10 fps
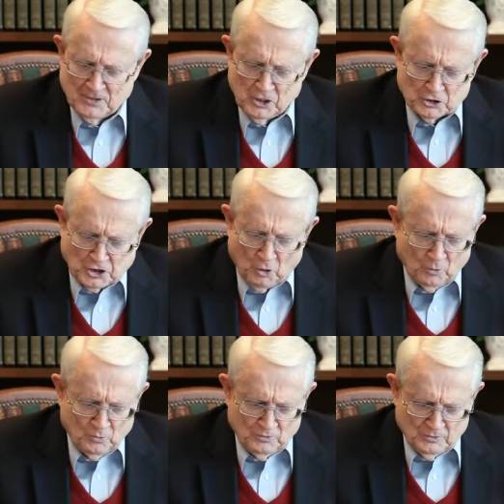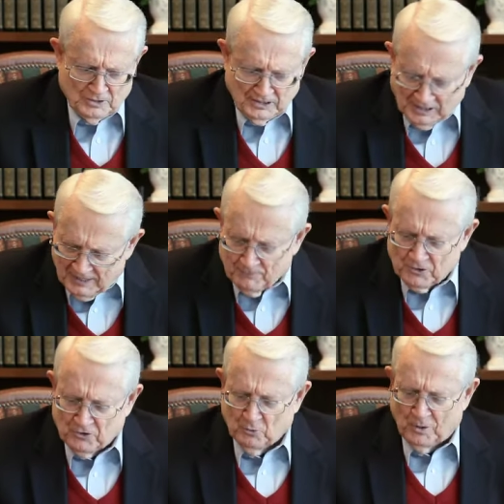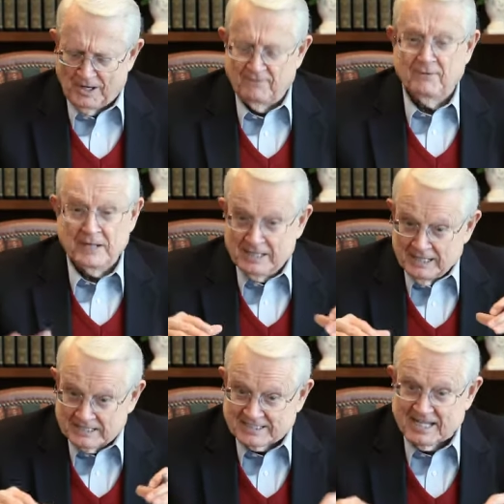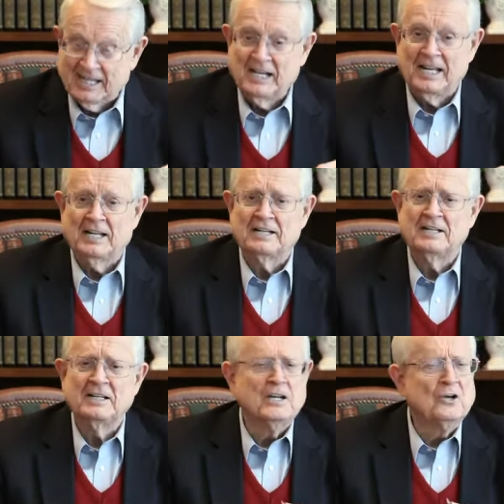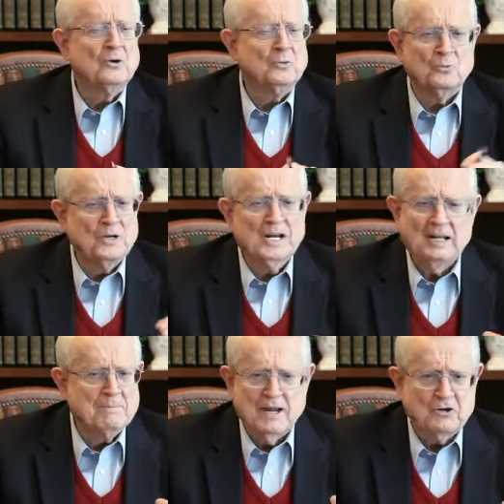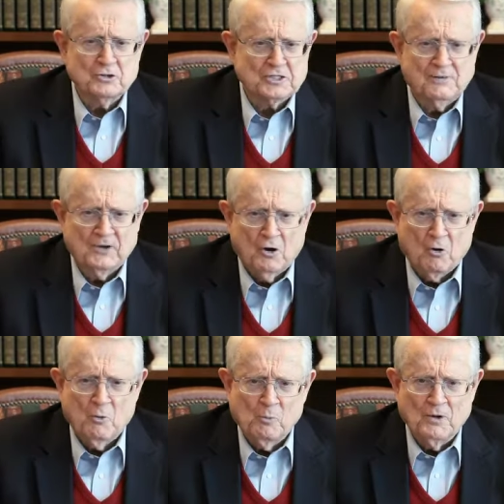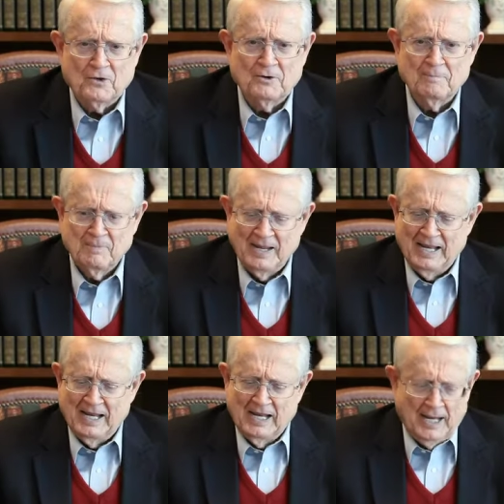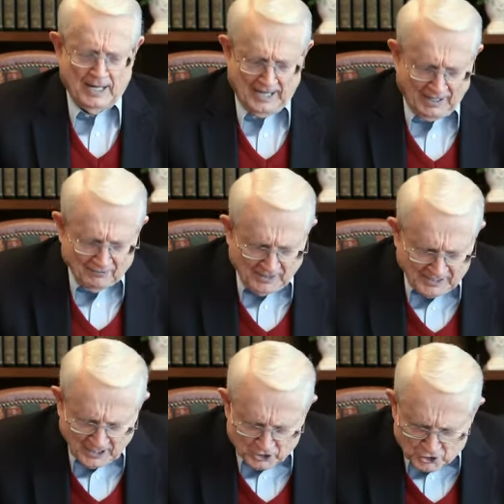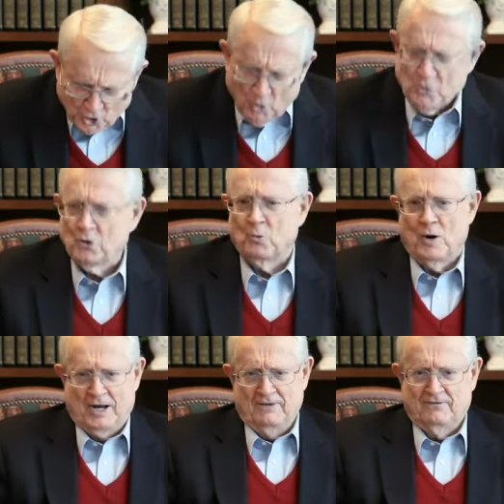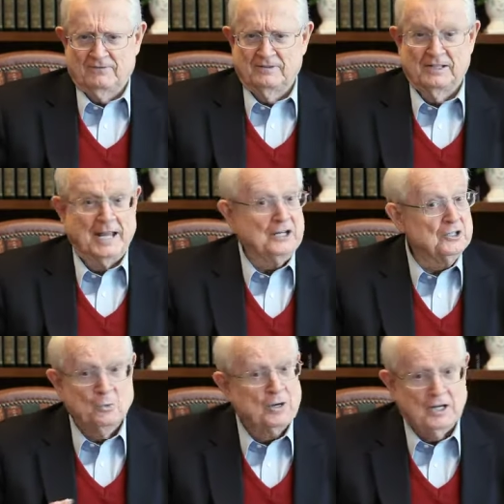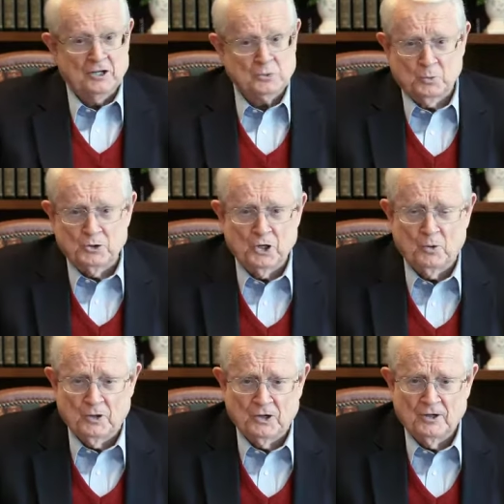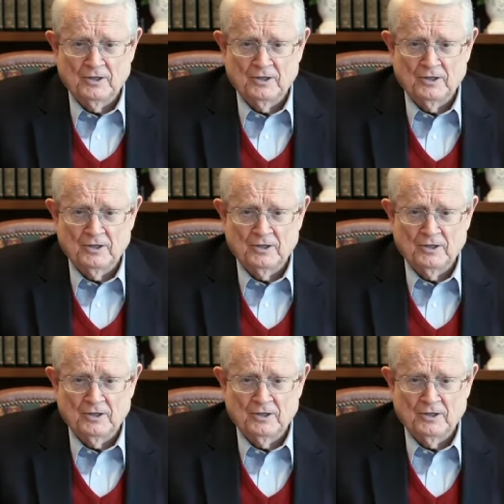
So live with your wife, settle in, really make yourself at home with her, and then know your wife like no one else would know her,